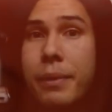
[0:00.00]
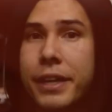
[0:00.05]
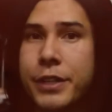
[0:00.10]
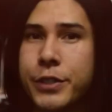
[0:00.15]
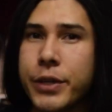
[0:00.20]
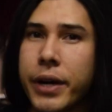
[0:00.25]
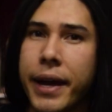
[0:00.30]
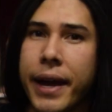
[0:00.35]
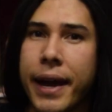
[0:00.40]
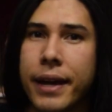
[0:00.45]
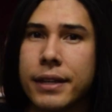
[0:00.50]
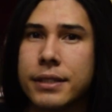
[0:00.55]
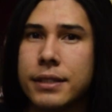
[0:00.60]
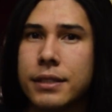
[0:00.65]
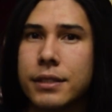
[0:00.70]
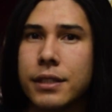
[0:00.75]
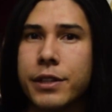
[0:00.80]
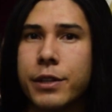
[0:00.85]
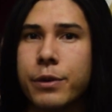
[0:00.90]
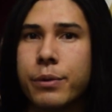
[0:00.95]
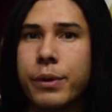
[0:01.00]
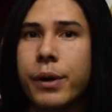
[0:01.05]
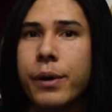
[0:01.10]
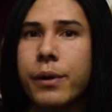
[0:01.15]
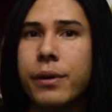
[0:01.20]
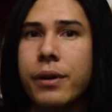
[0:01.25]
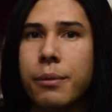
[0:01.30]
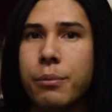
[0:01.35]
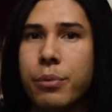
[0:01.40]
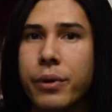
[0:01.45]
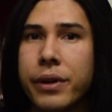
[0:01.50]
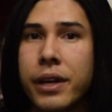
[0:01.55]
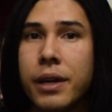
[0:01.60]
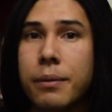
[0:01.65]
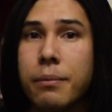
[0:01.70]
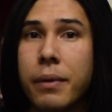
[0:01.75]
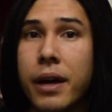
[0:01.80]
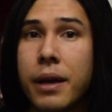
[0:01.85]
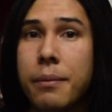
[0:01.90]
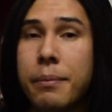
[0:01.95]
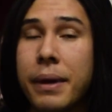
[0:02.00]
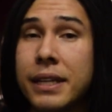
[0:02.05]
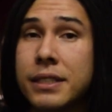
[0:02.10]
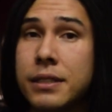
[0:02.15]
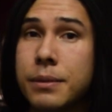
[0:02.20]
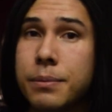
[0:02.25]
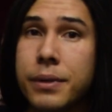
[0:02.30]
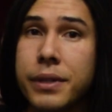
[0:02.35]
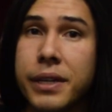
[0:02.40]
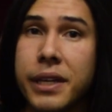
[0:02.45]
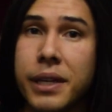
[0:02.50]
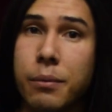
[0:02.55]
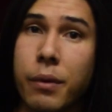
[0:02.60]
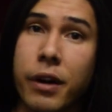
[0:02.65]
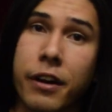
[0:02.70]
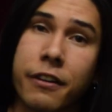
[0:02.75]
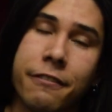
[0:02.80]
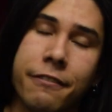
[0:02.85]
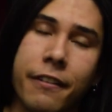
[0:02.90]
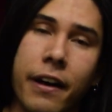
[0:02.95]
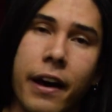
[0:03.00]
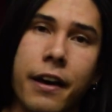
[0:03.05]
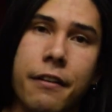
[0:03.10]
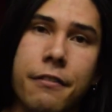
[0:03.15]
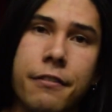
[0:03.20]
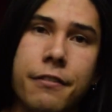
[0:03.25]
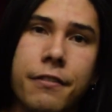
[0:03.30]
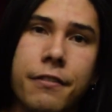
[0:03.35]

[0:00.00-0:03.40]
my Triaxis on the road, I'm bringing my Mesa Boogie Mark V.